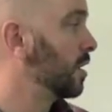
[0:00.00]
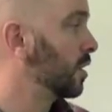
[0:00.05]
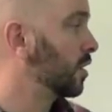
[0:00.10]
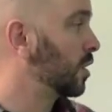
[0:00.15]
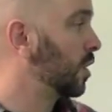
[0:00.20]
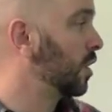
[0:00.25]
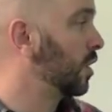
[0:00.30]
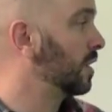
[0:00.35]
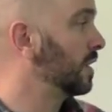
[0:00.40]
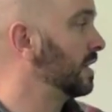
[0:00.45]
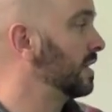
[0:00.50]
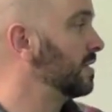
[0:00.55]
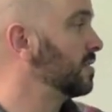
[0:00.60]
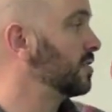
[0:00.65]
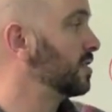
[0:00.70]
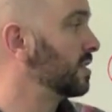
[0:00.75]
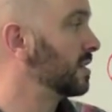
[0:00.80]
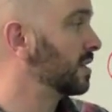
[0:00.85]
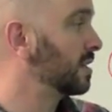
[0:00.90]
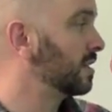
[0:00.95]

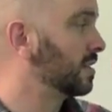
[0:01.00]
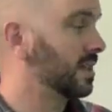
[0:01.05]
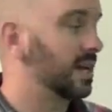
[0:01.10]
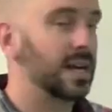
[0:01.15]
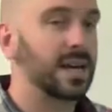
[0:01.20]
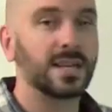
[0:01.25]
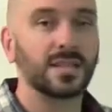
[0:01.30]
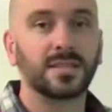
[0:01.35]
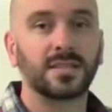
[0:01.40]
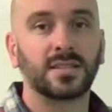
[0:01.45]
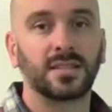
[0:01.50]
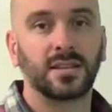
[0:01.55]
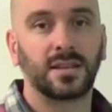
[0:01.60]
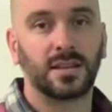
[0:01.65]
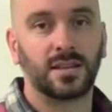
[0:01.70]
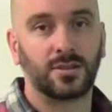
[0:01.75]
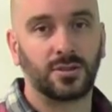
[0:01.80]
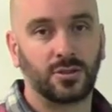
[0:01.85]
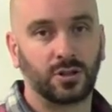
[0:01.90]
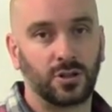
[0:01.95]
college, class,
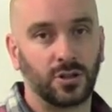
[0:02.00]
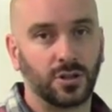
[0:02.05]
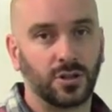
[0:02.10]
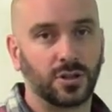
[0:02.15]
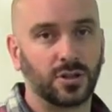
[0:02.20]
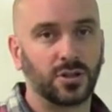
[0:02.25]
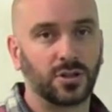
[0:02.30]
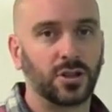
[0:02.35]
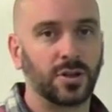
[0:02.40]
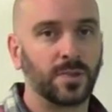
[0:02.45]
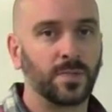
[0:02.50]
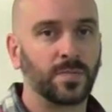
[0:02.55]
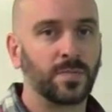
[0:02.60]
and church.